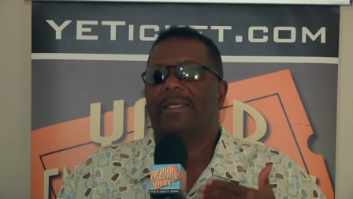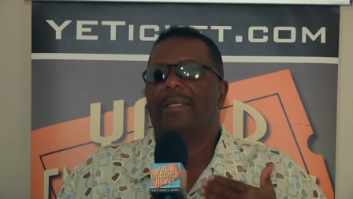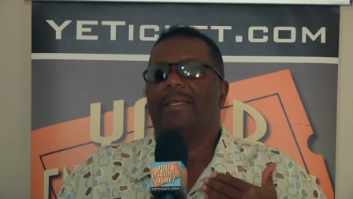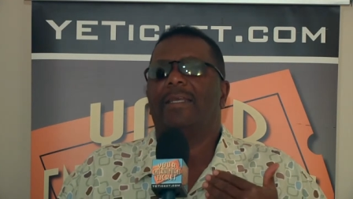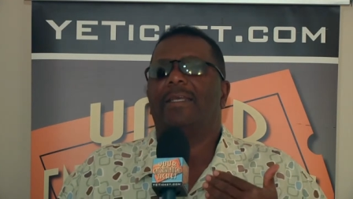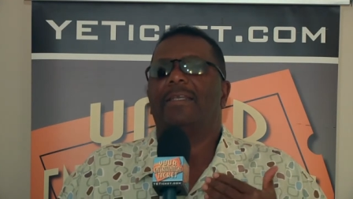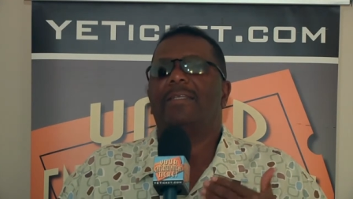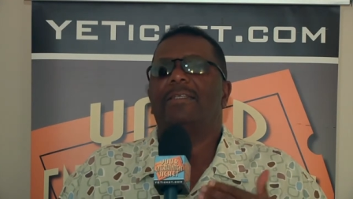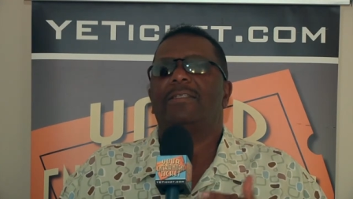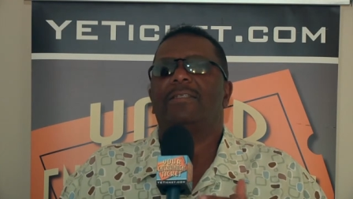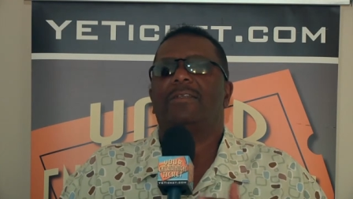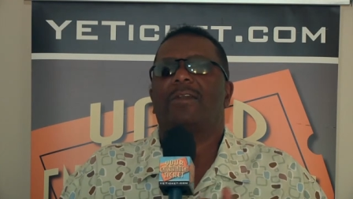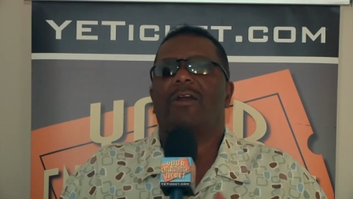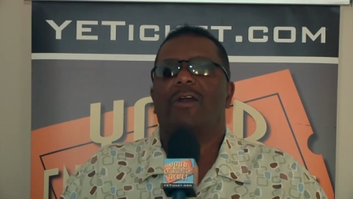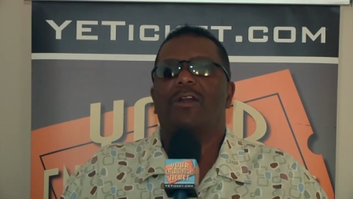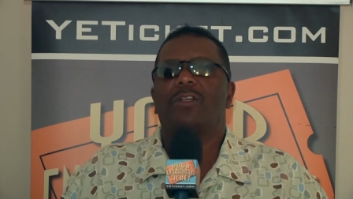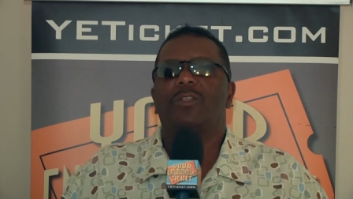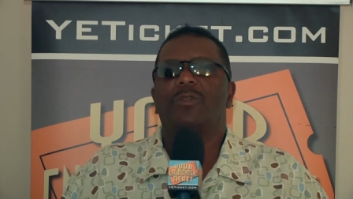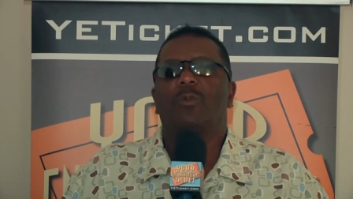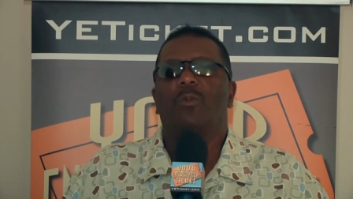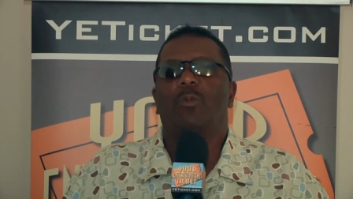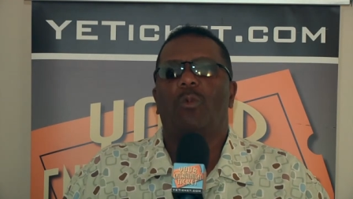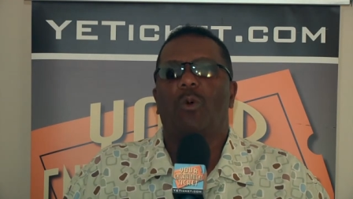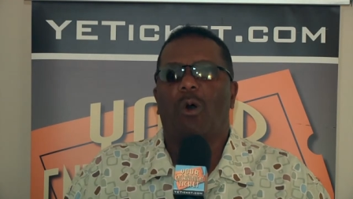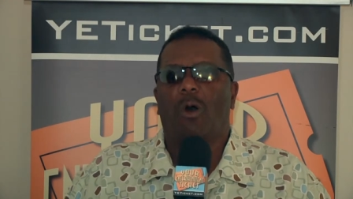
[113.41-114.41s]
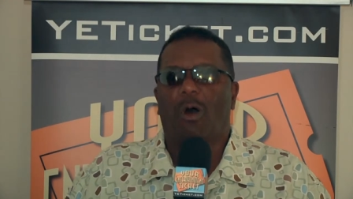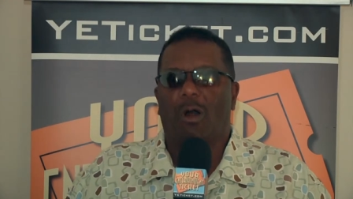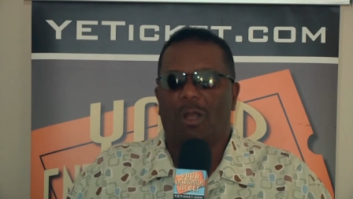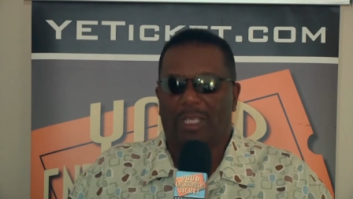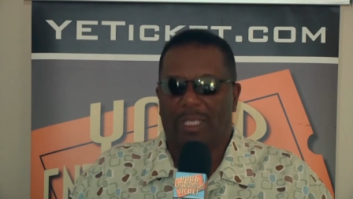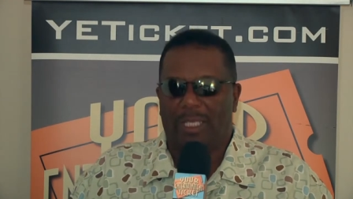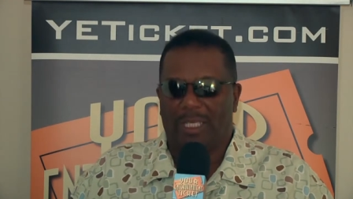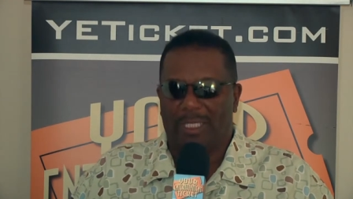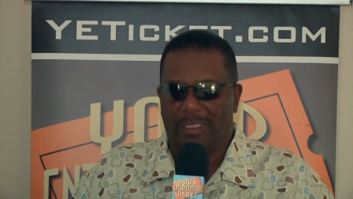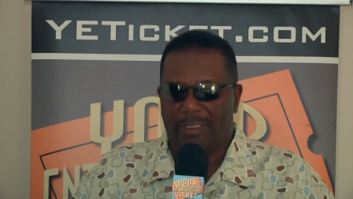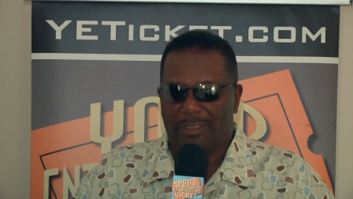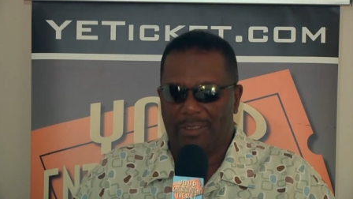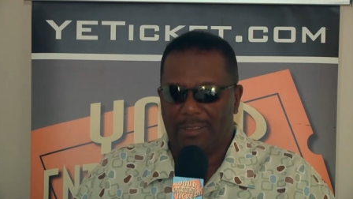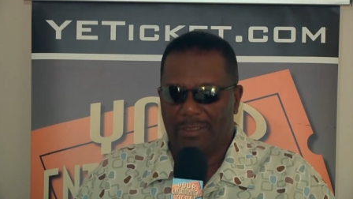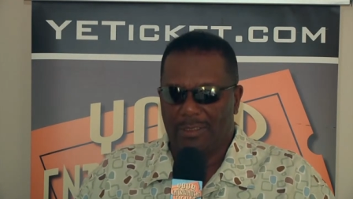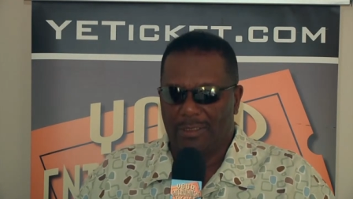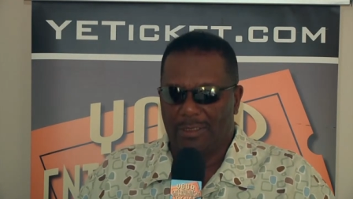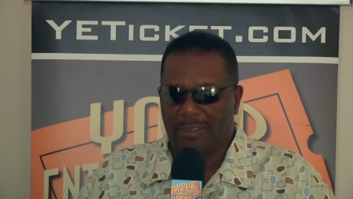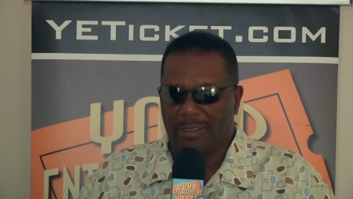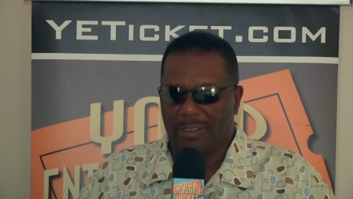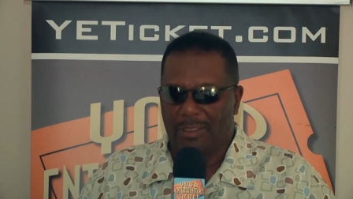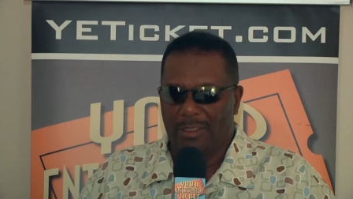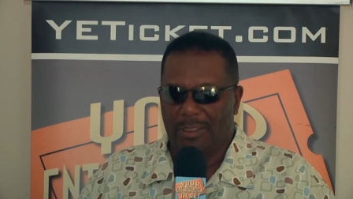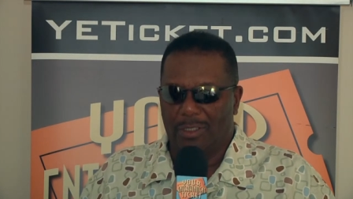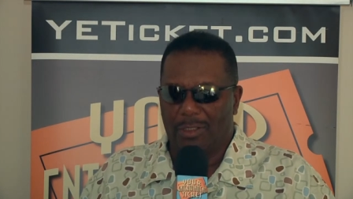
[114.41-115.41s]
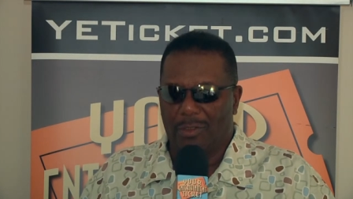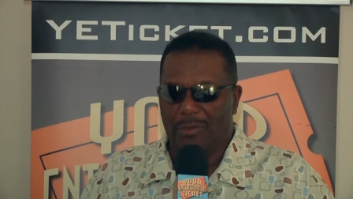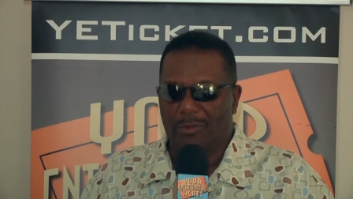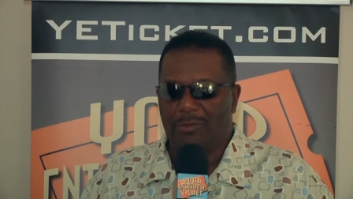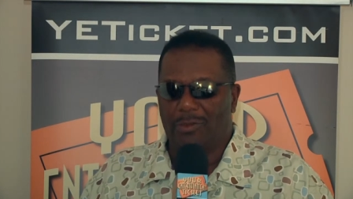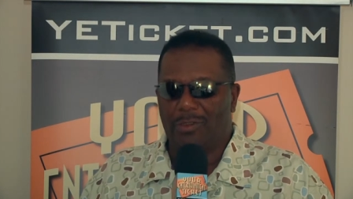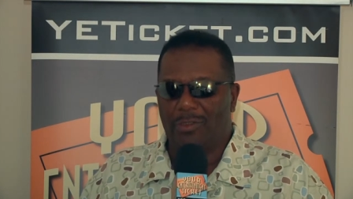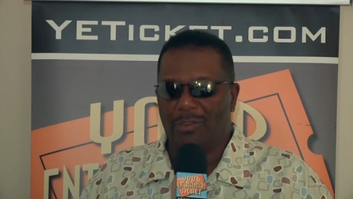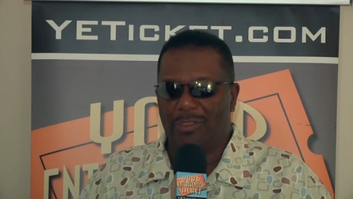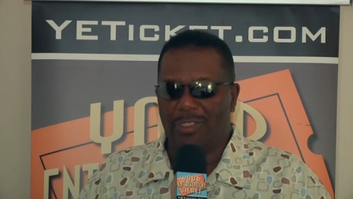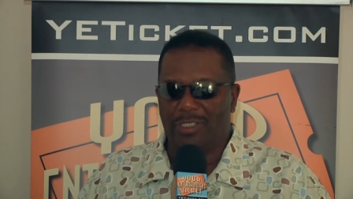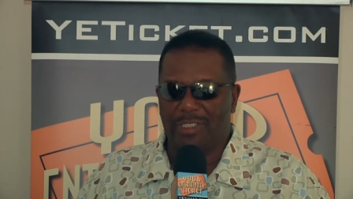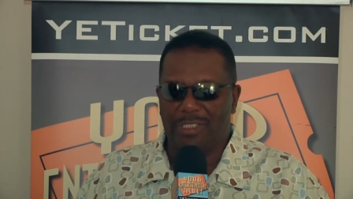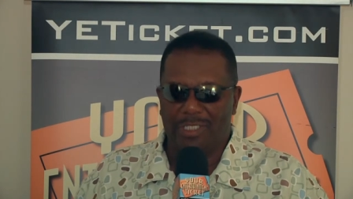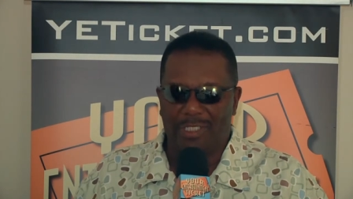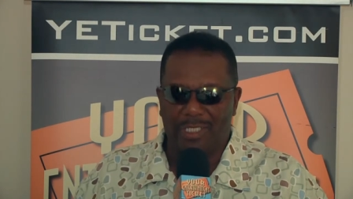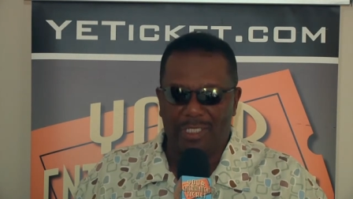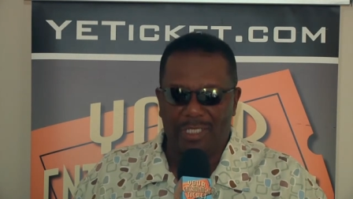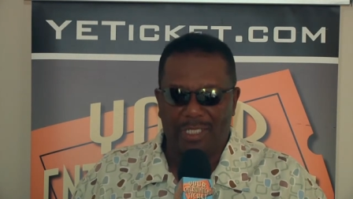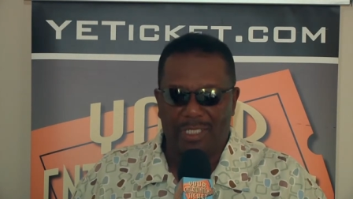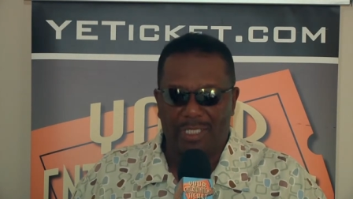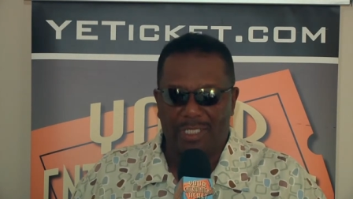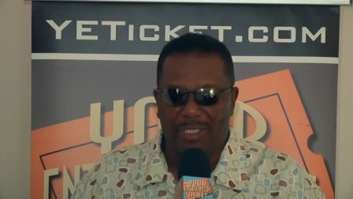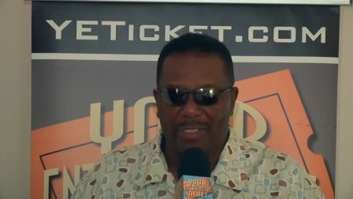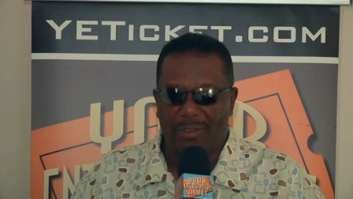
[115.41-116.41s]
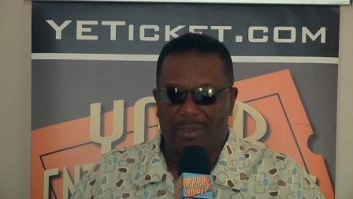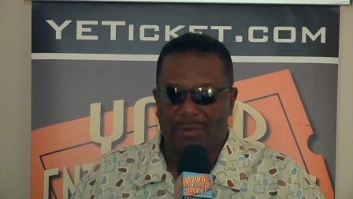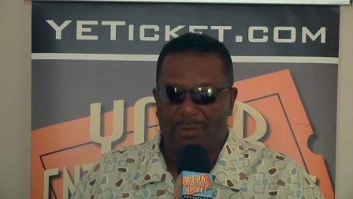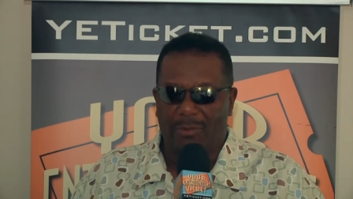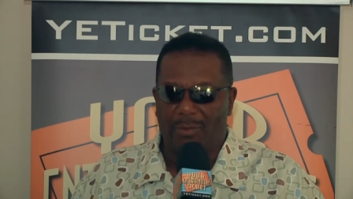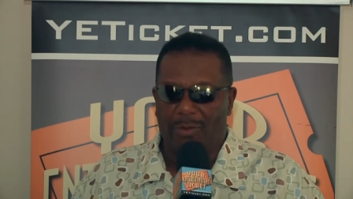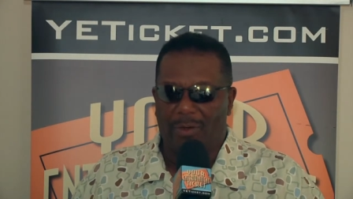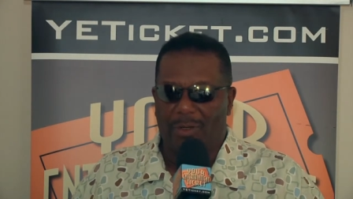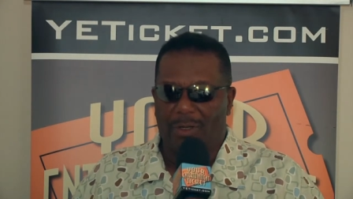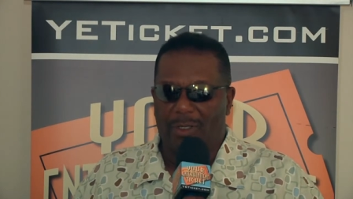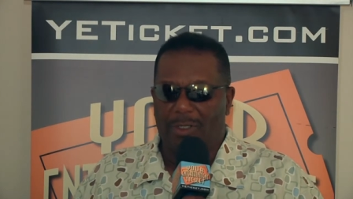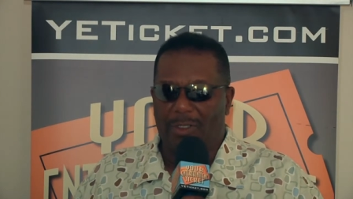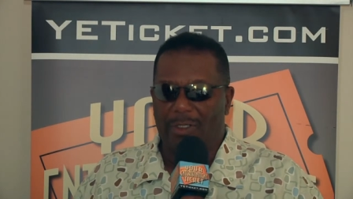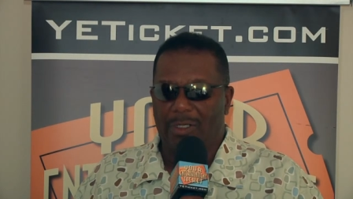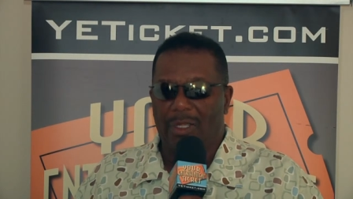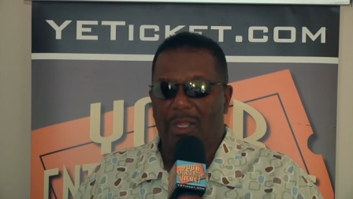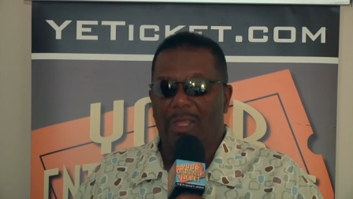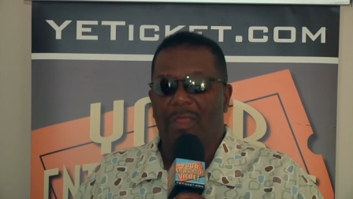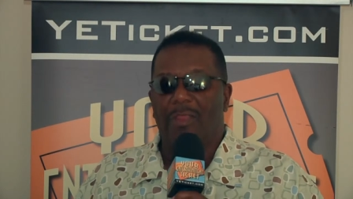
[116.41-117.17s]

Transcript: He starts walking to the city where